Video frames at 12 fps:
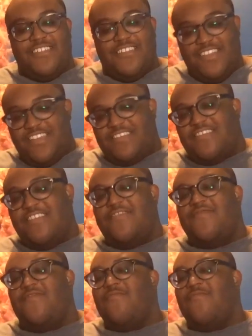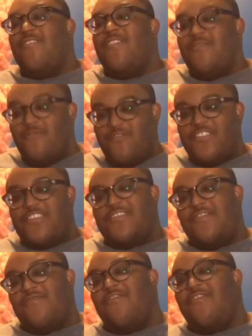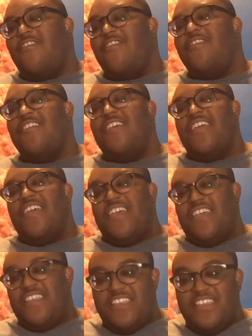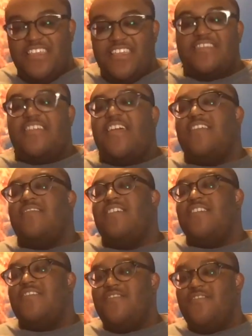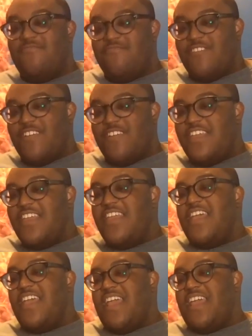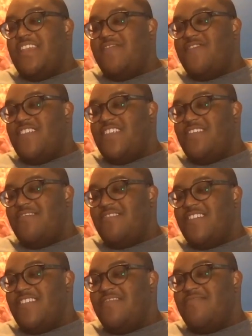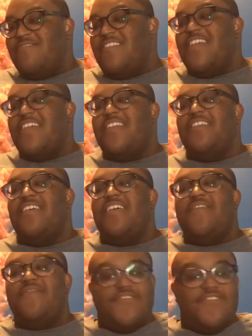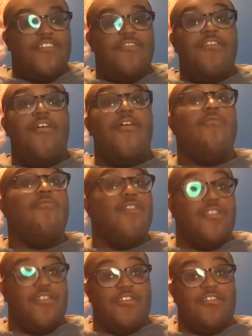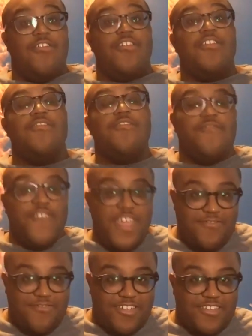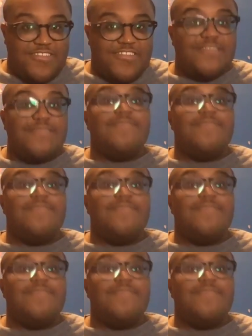The next is from Fritz the Frog, and he has asked, do you play any video games? And if so, what are your favorites?